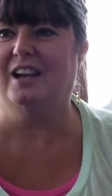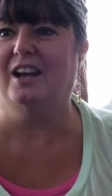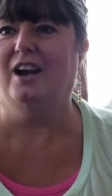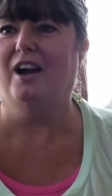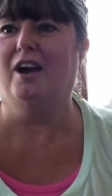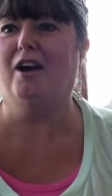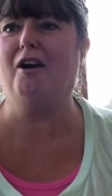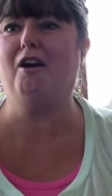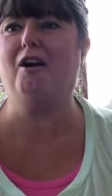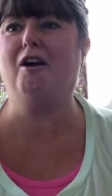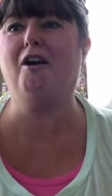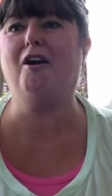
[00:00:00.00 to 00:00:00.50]

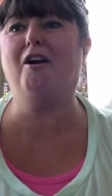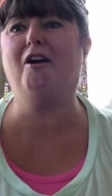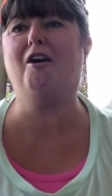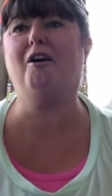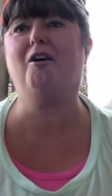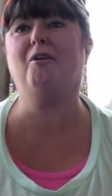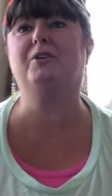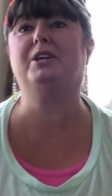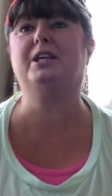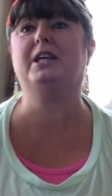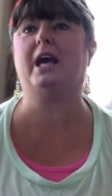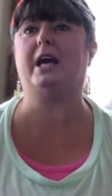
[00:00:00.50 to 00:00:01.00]

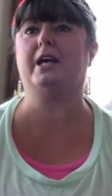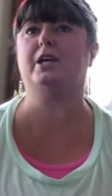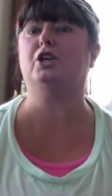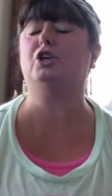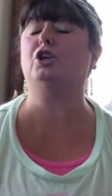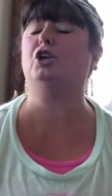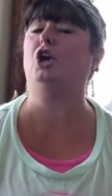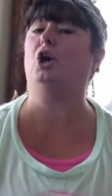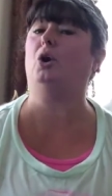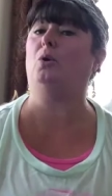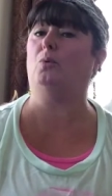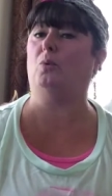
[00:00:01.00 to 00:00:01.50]
Oh, yeah, you
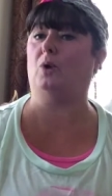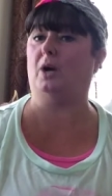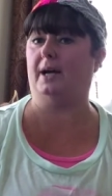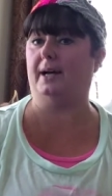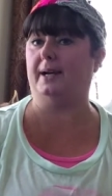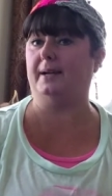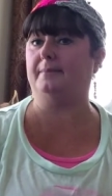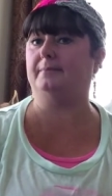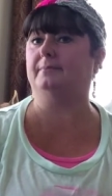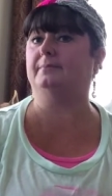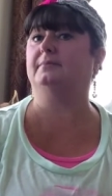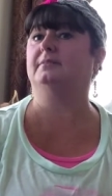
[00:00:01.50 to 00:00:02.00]
know
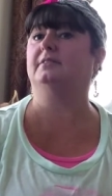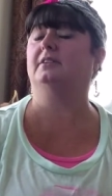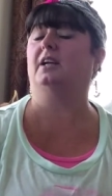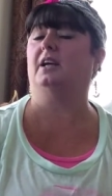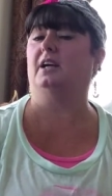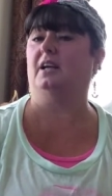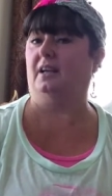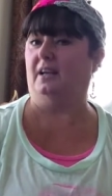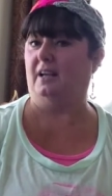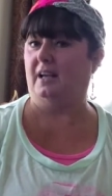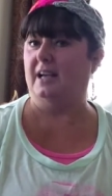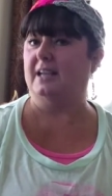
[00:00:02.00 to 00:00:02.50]
what?
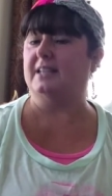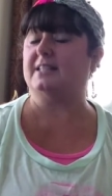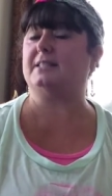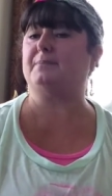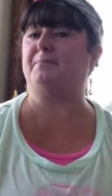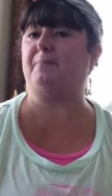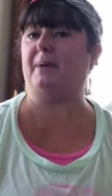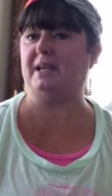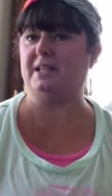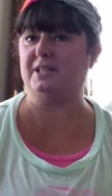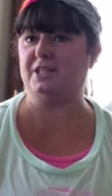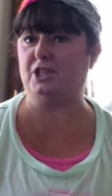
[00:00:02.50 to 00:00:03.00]

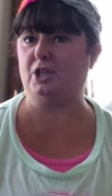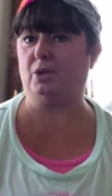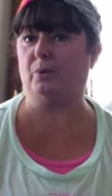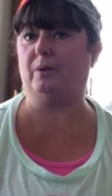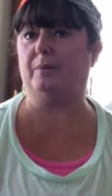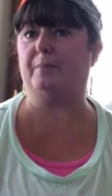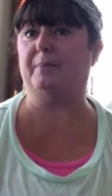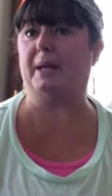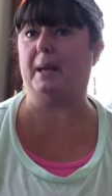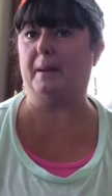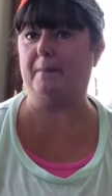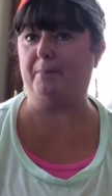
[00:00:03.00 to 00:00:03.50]
Spencer would
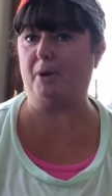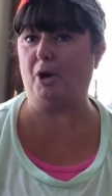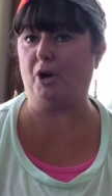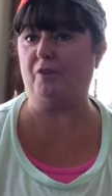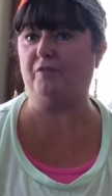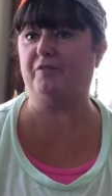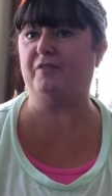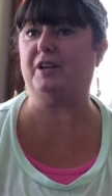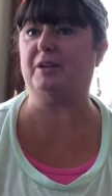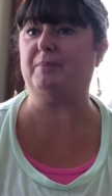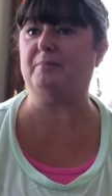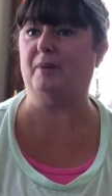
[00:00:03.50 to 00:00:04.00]
be a
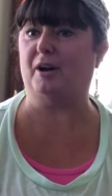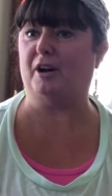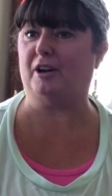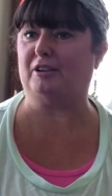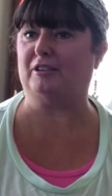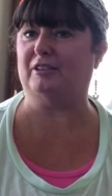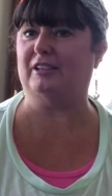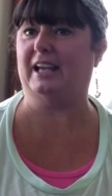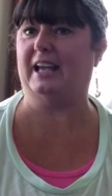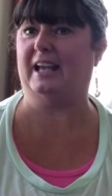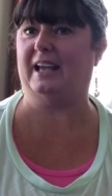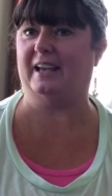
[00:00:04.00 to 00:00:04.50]
perfect
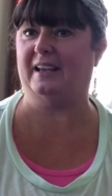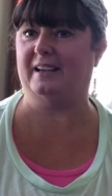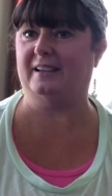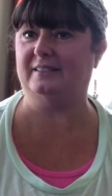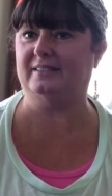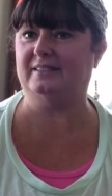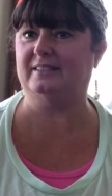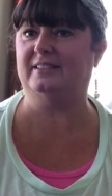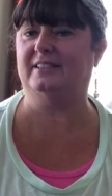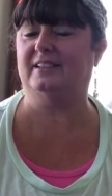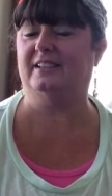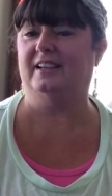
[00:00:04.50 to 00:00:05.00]
model,
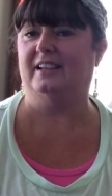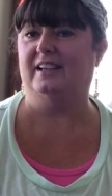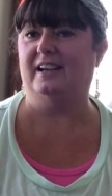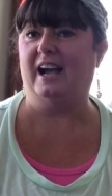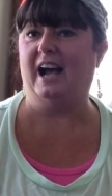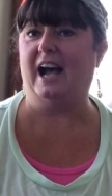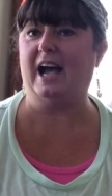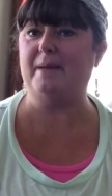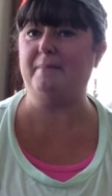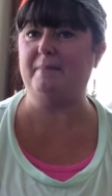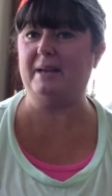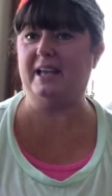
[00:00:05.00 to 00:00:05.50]
Anne.
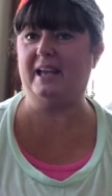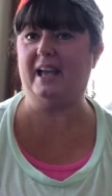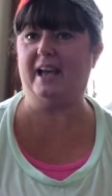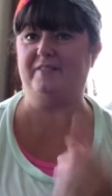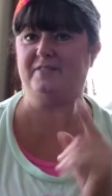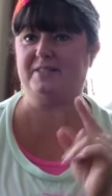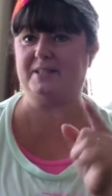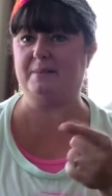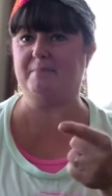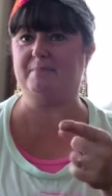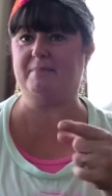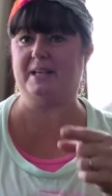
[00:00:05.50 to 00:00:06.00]
I may have
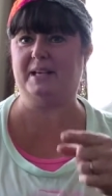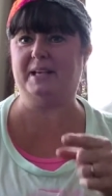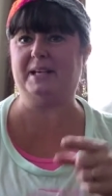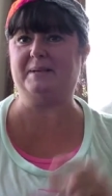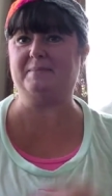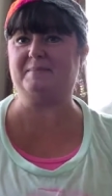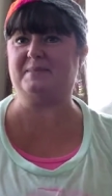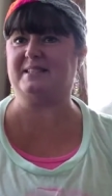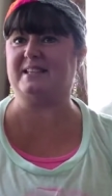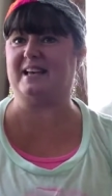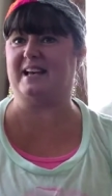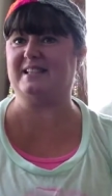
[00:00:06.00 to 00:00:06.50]
some
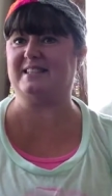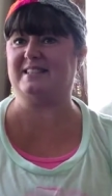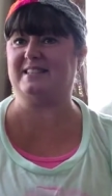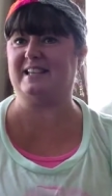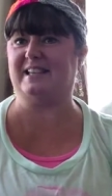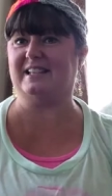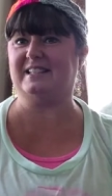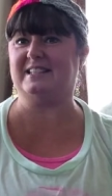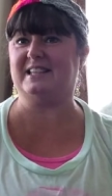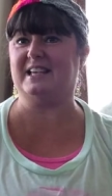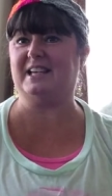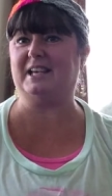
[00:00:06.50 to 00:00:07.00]
medium-sized
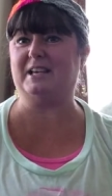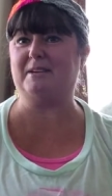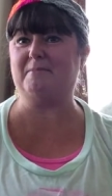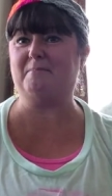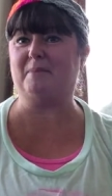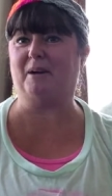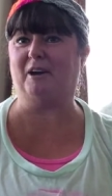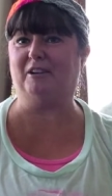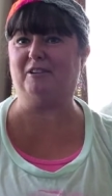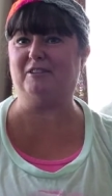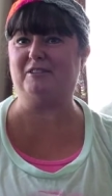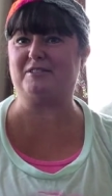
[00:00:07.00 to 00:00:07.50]
things he can
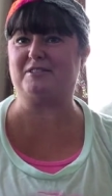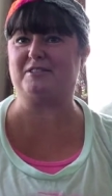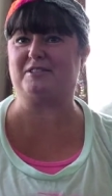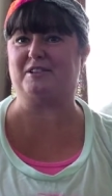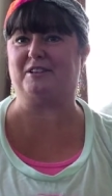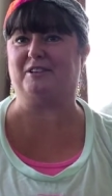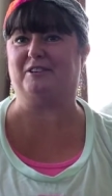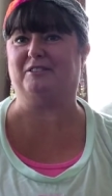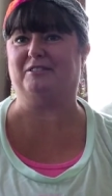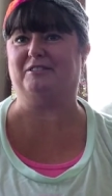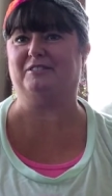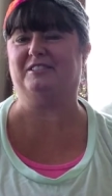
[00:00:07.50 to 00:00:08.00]
model
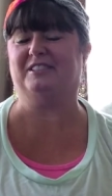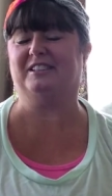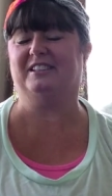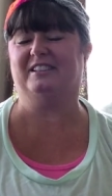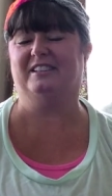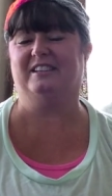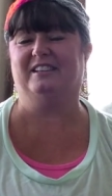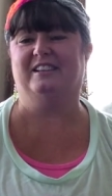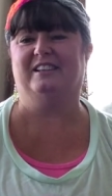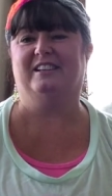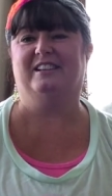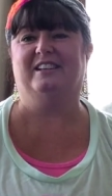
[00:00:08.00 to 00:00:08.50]
soon.
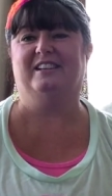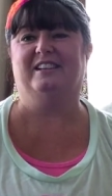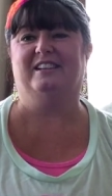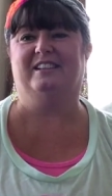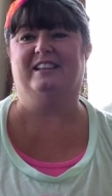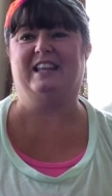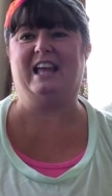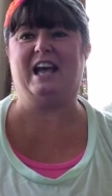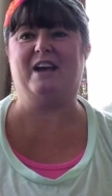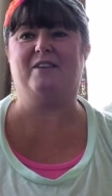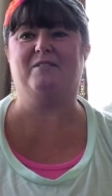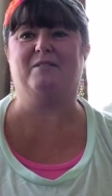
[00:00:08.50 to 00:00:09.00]

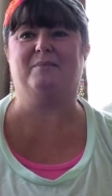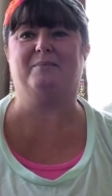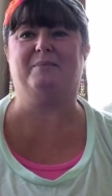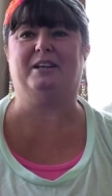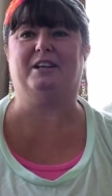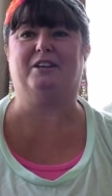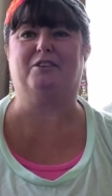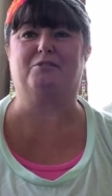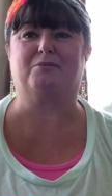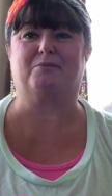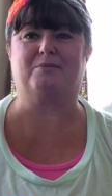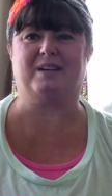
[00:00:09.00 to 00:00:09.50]
That would be
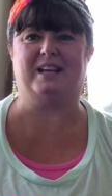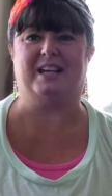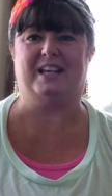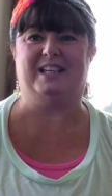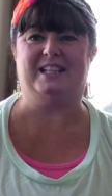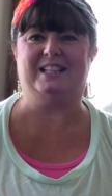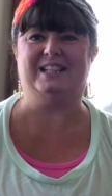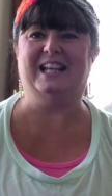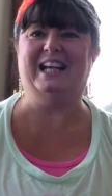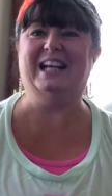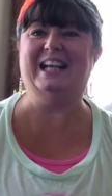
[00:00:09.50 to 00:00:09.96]
great.